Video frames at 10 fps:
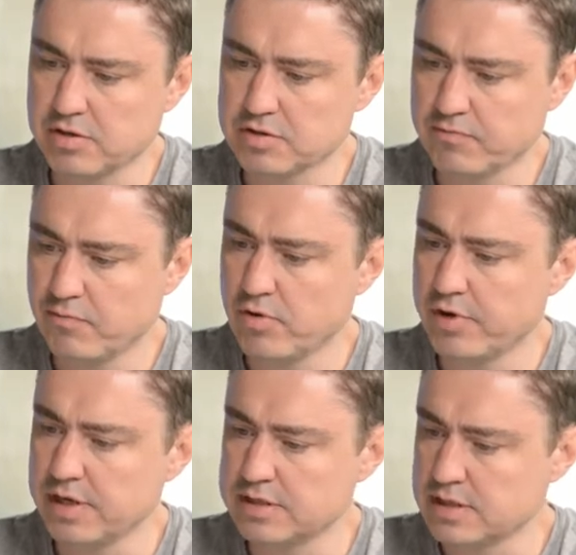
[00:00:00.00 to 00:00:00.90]
because of
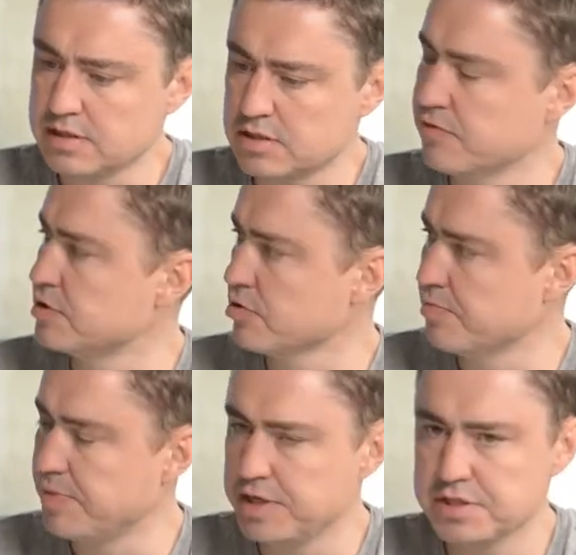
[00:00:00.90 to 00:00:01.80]
war and, and, Soviet
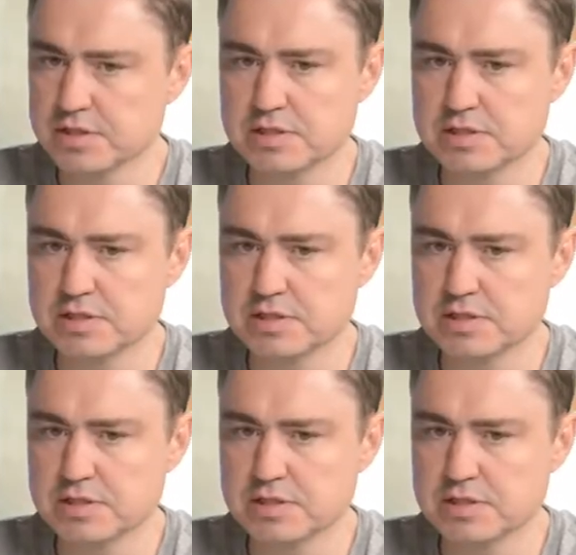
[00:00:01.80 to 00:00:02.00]
occupation,